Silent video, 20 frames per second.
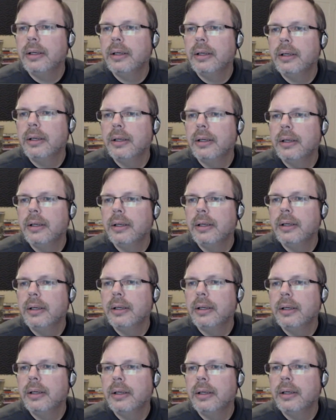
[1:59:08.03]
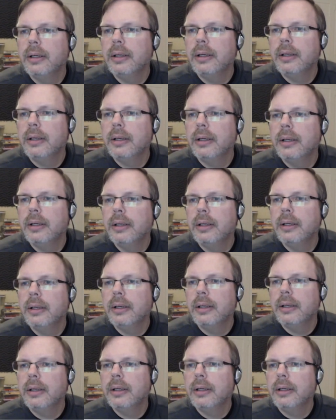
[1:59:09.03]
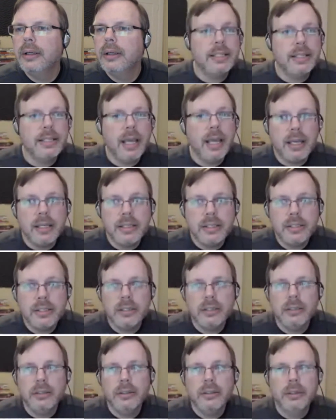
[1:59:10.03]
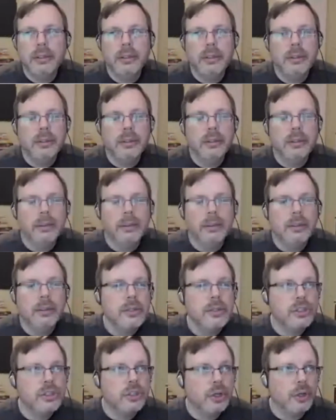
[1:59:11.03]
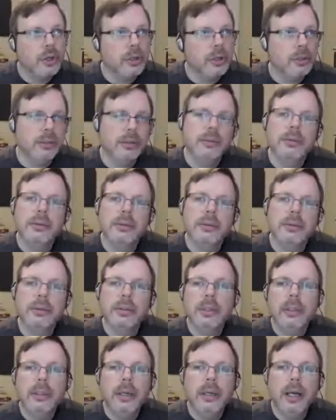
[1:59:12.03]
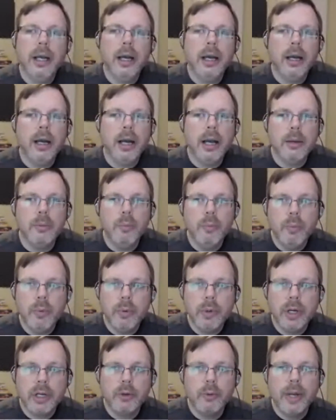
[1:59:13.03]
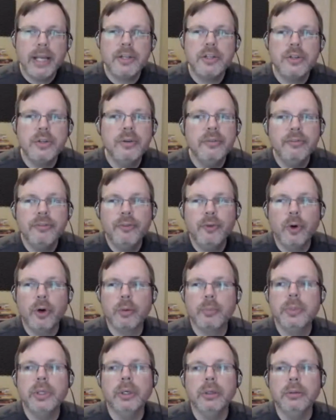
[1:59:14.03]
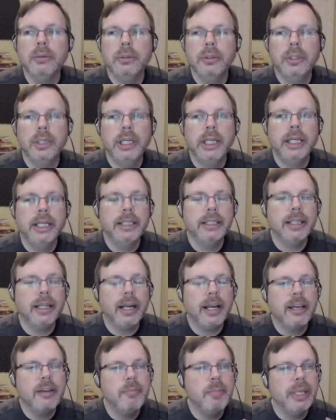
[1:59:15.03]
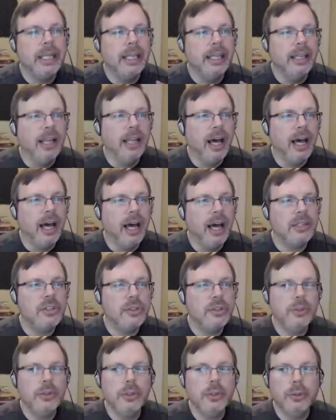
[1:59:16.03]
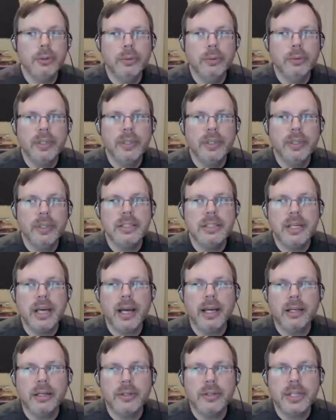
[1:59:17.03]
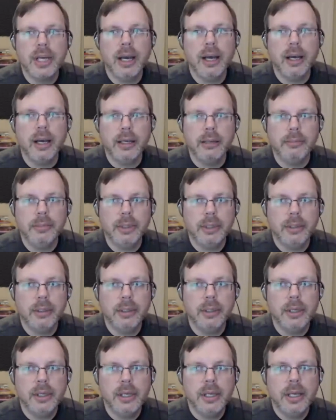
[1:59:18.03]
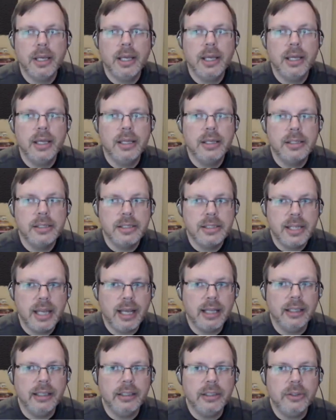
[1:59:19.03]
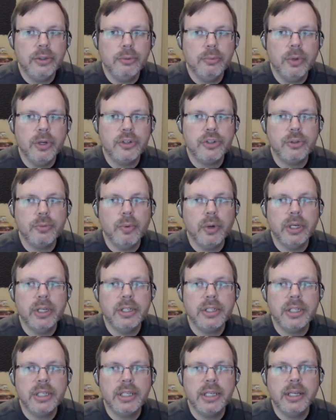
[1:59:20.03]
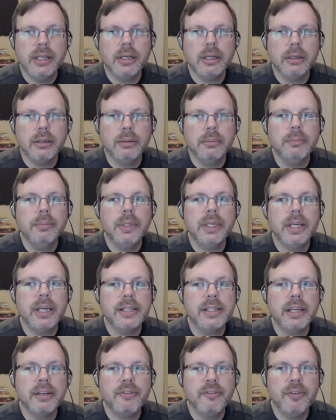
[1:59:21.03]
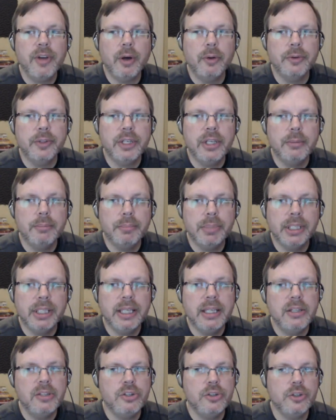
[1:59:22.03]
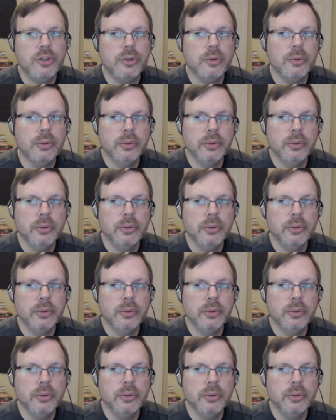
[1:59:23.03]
And it's a short note, and it says, Sir, I regret to inform you that I have been lying to you the entire time, telling you what you wanted to hear because I felt it pleased you.